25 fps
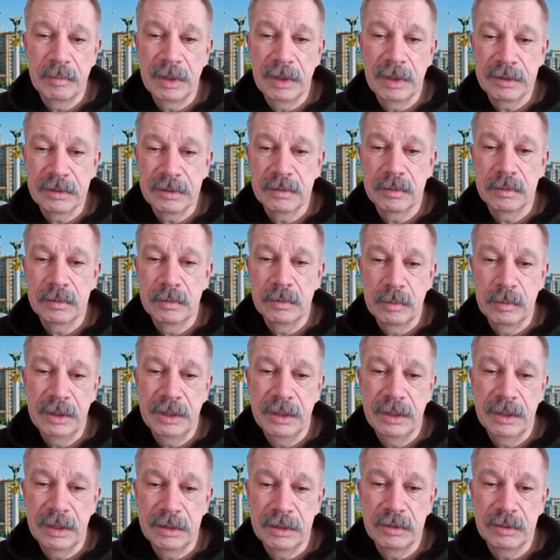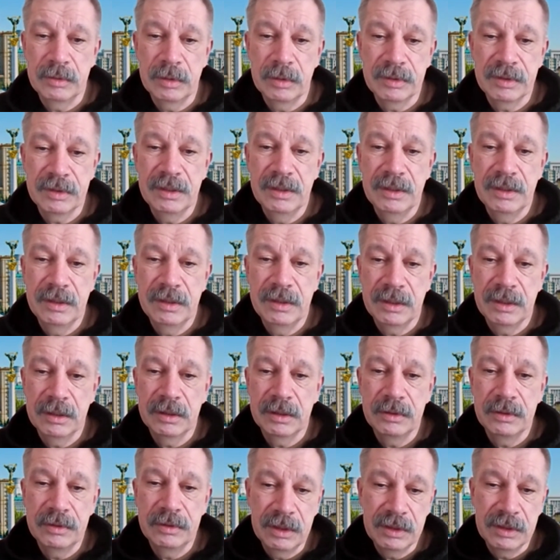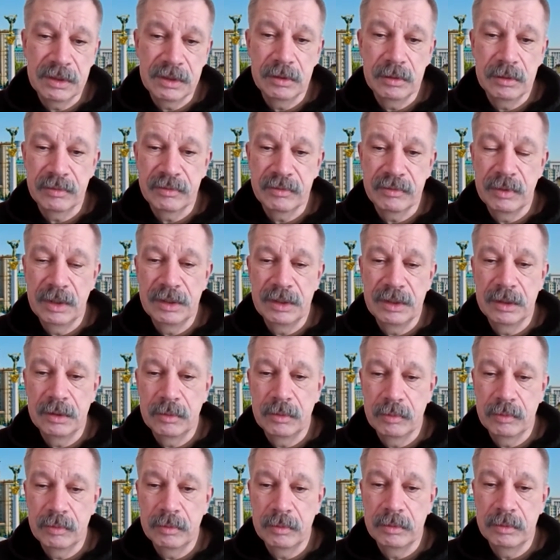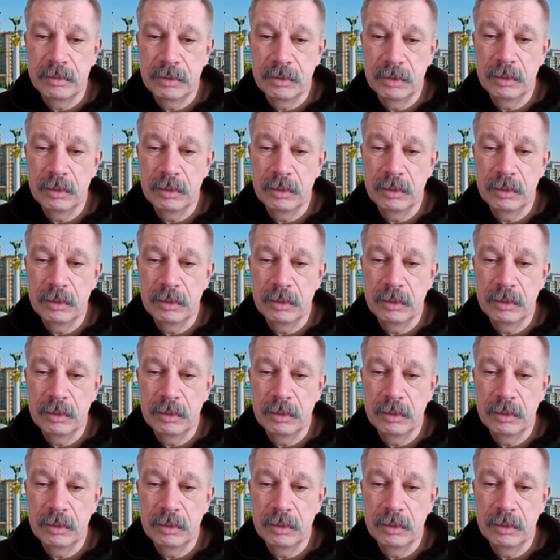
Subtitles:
But we are not in the condition of 22,